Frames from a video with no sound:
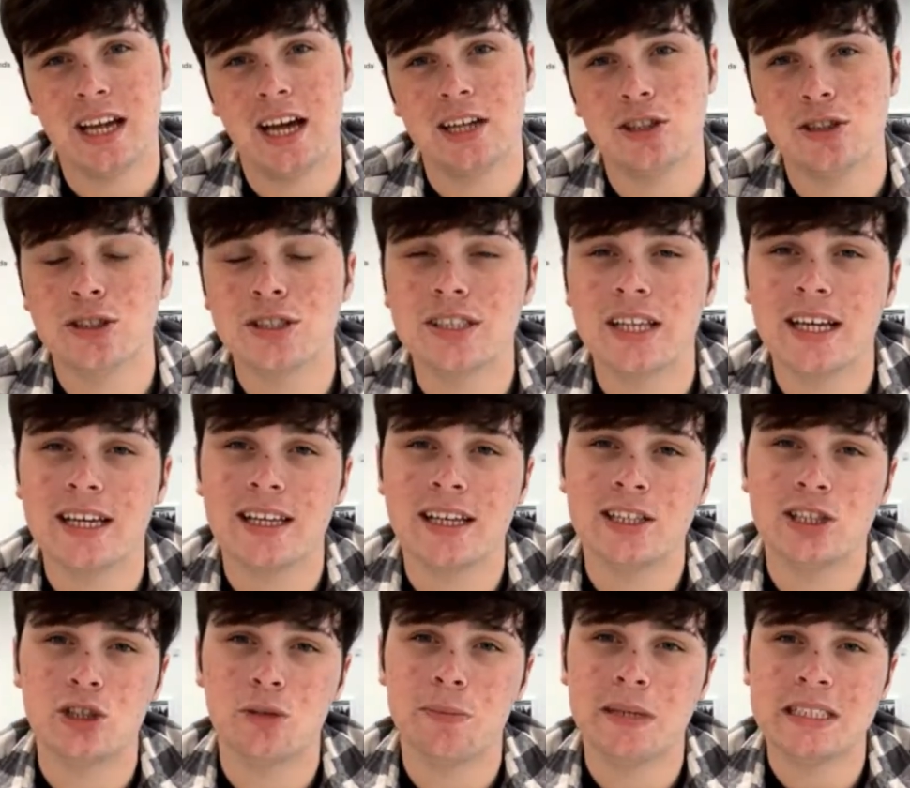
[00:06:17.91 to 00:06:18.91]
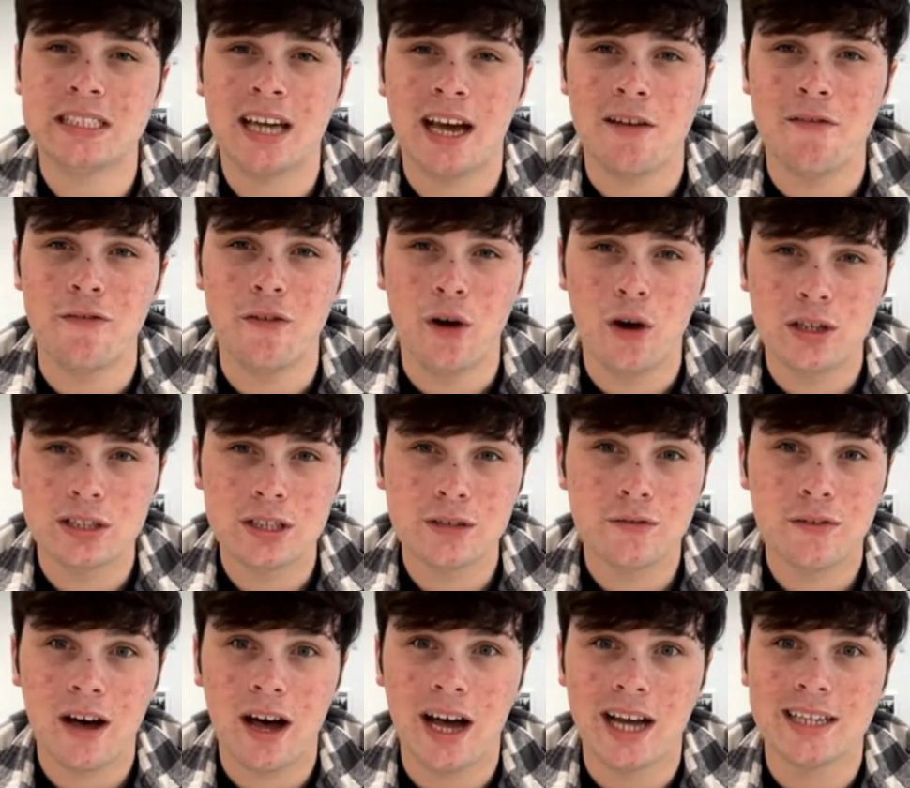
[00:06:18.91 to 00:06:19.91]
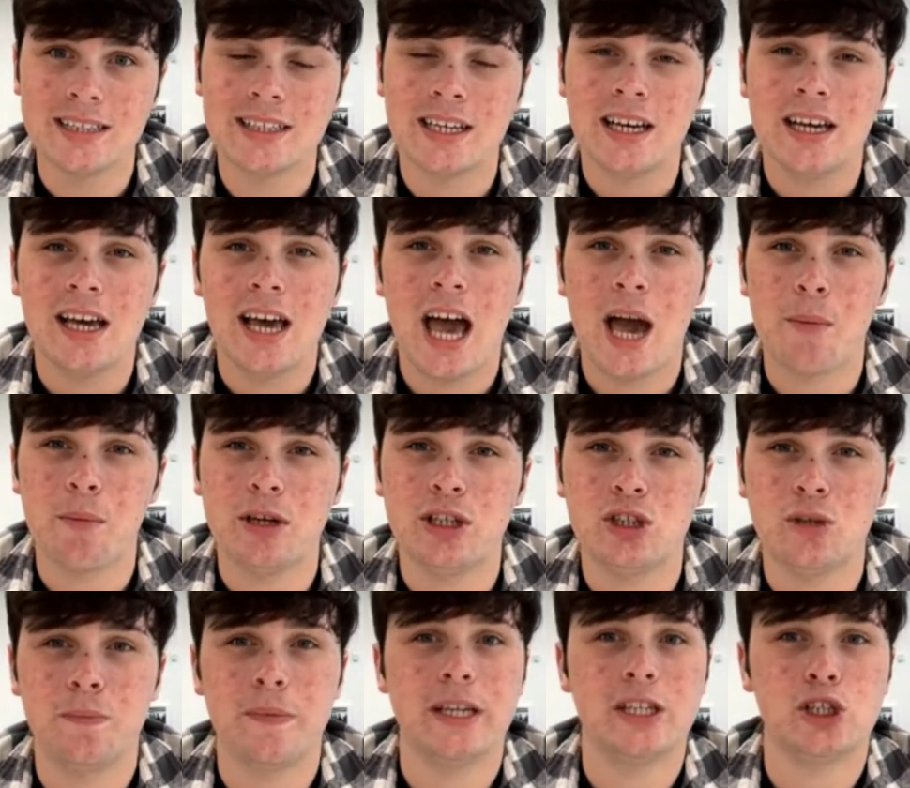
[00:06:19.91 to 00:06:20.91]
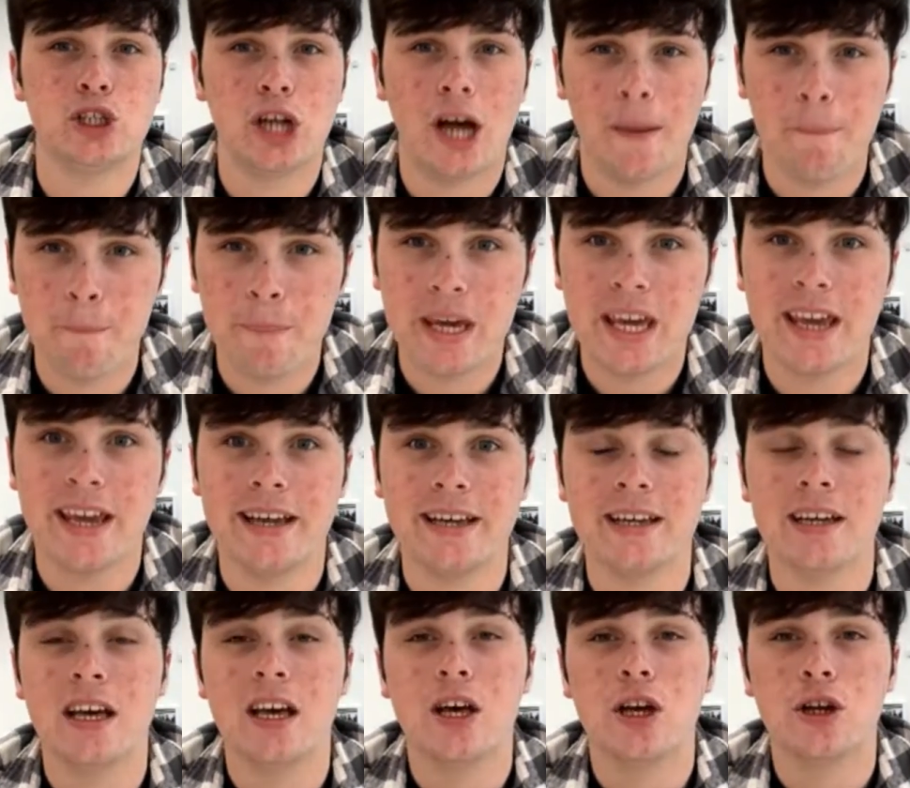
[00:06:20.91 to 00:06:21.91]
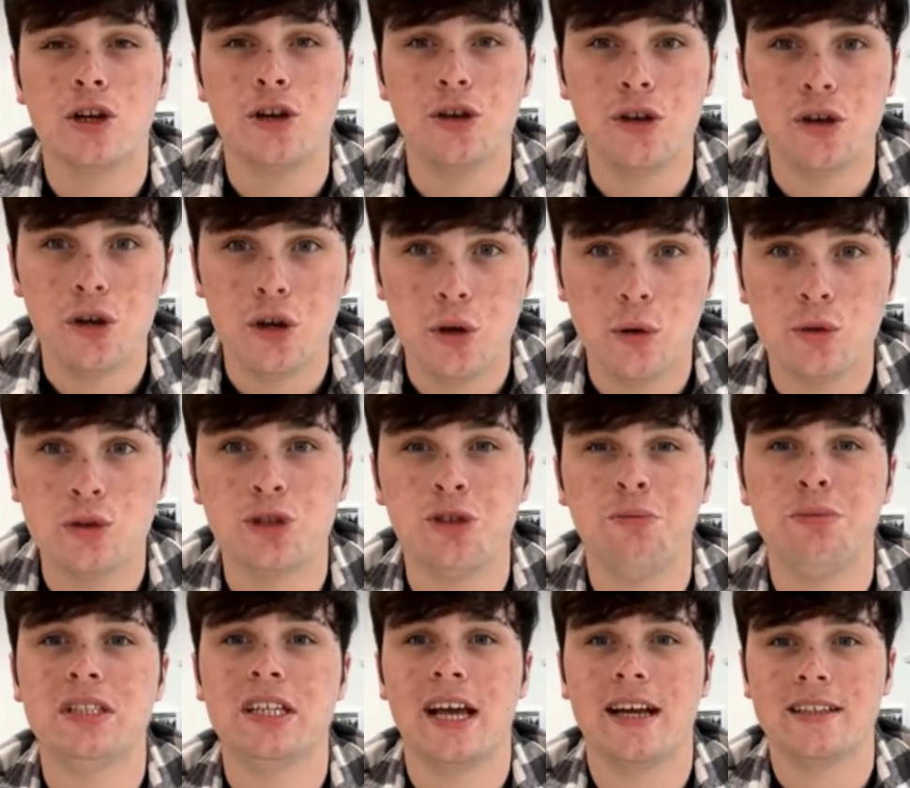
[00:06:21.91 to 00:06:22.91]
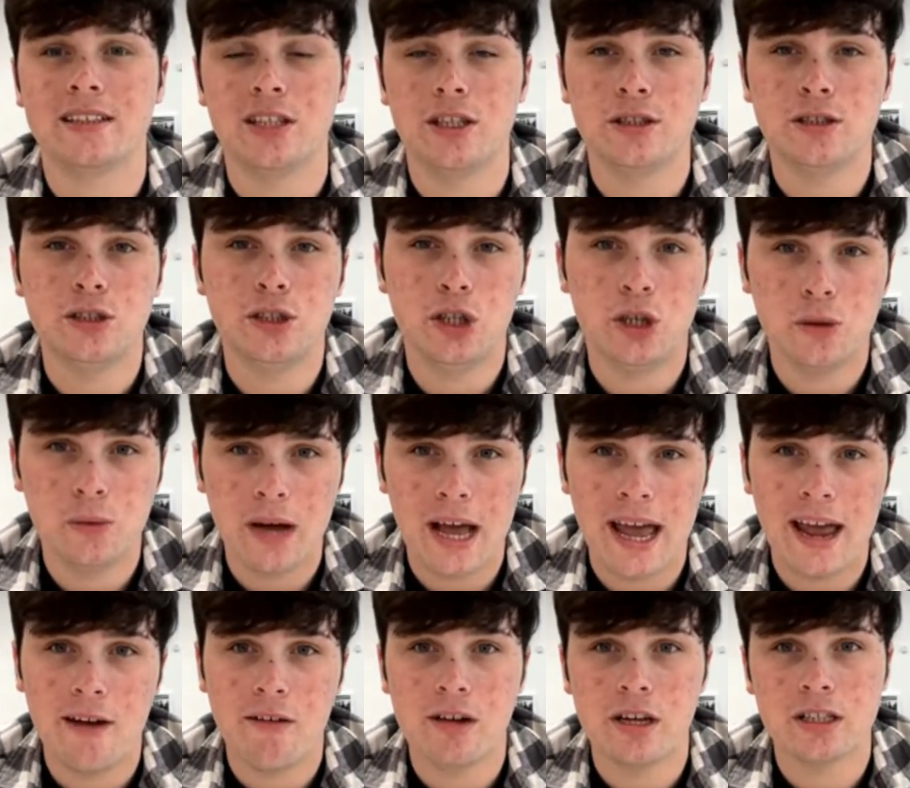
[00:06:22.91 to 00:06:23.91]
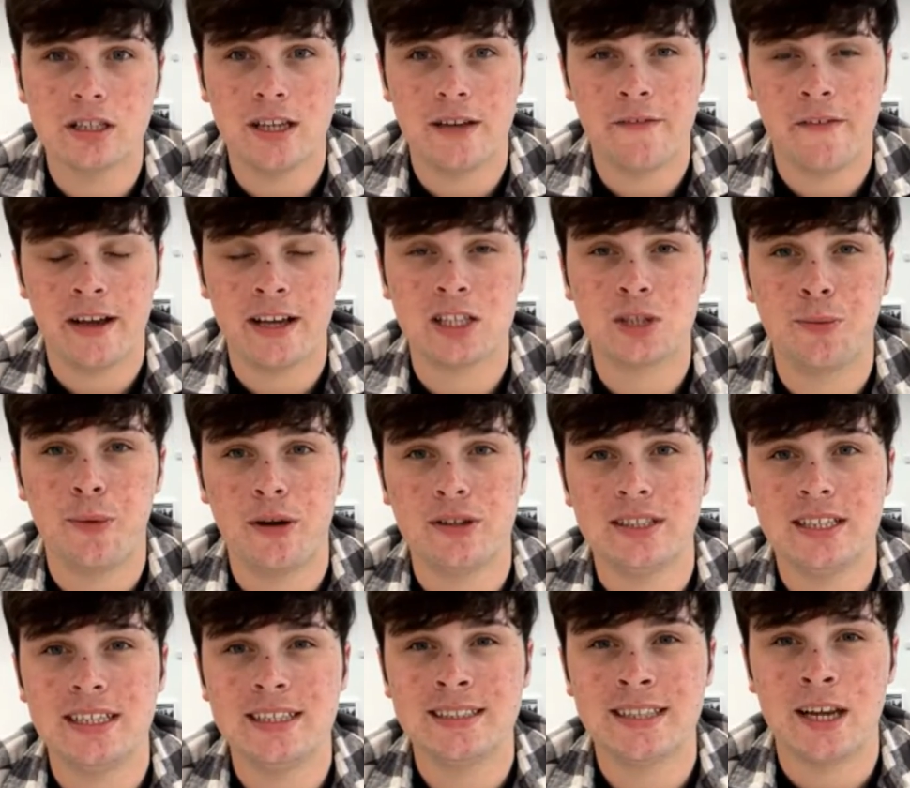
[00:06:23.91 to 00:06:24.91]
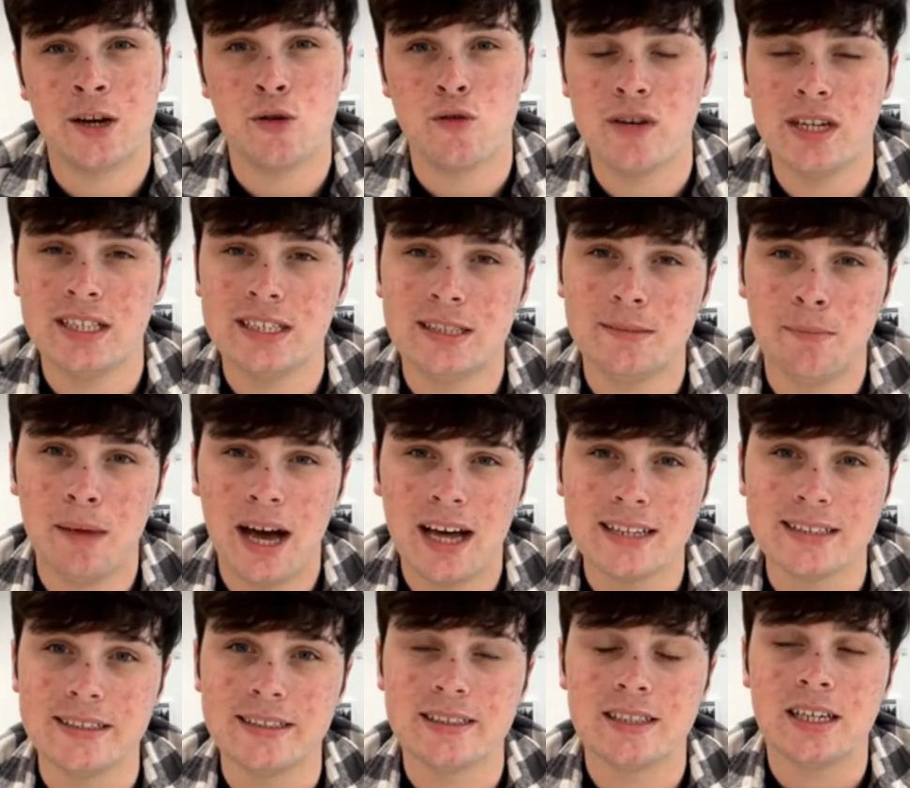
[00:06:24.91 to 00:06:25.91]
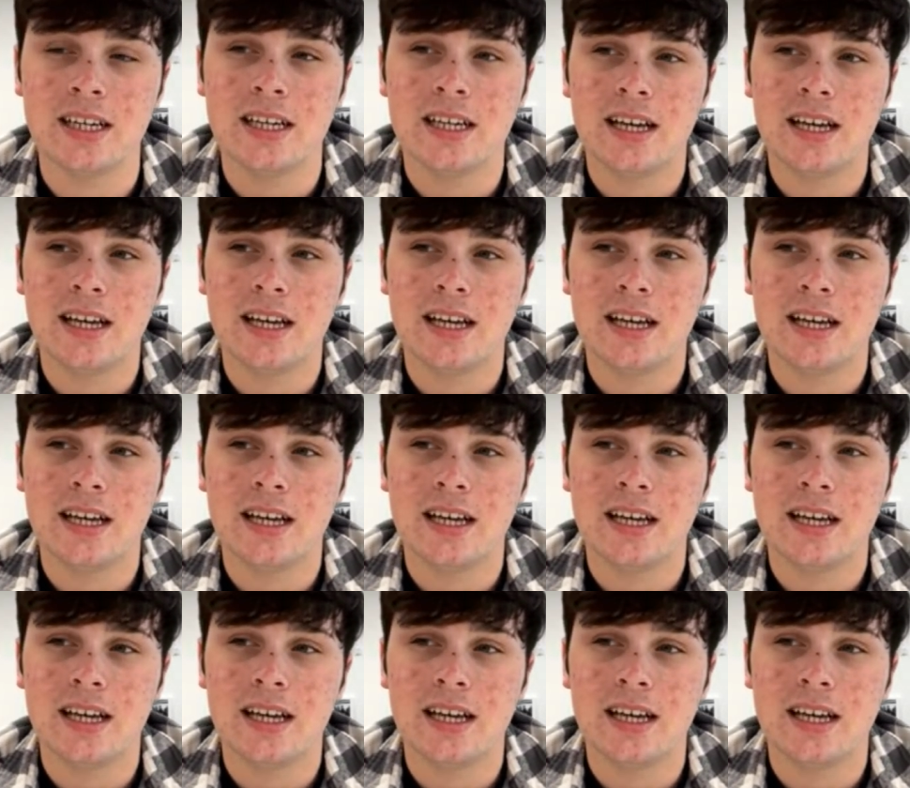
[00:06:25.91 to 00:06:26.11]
I just think it should be diversified, and we should be championing new subjects, new areas of expertise that are in demand.